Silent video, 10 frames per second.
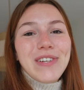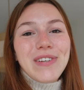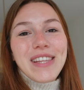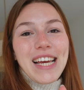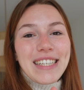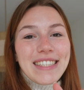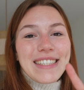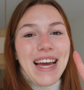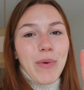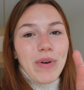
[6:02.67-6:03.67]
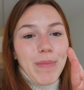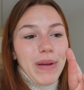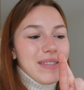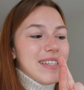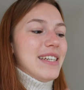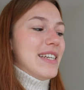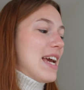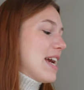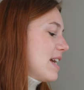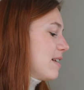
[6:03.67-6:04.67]
two things I want to build
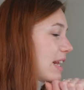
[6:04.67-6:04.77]
today,